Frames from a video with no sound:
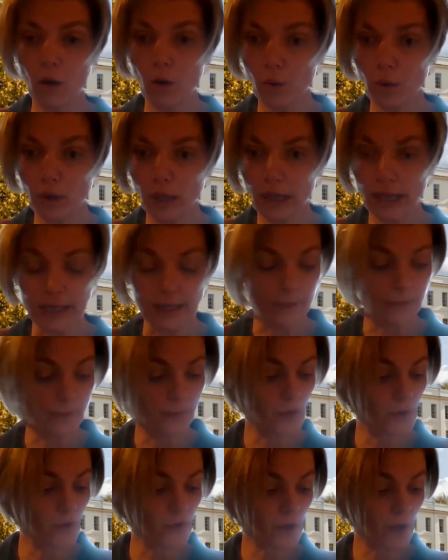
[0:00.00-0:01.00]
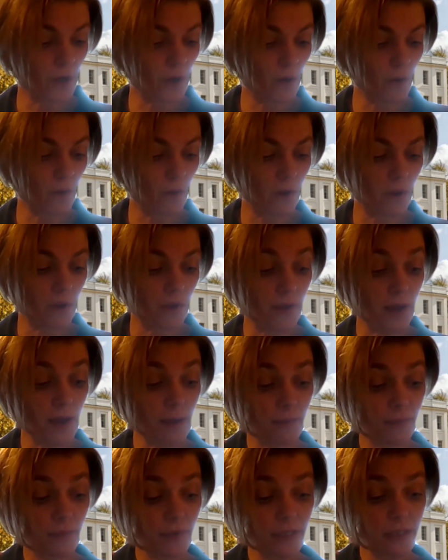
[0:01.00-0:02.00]
Okay, so that
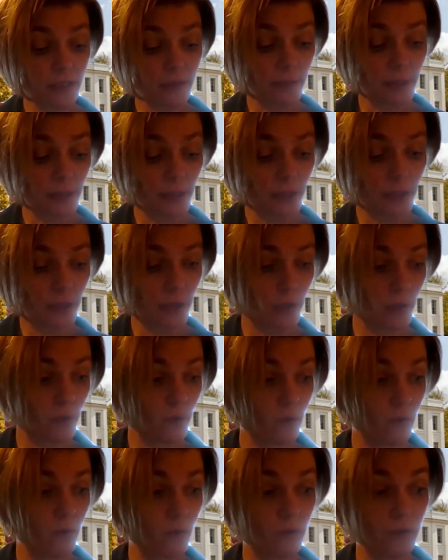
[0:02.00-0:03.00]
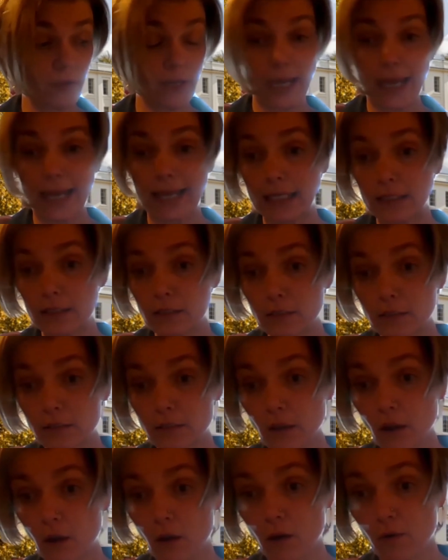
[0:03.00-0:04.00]
brings me to the end
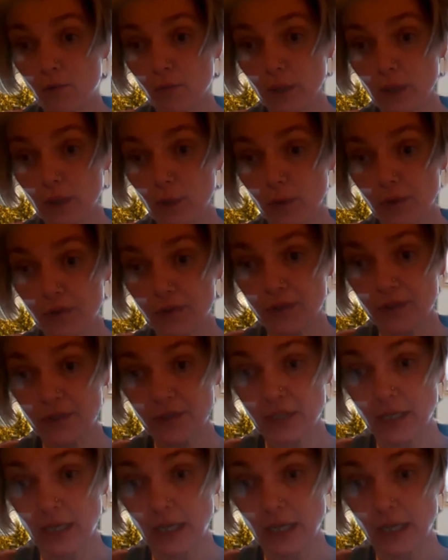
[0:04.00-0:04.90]
of what I wanted to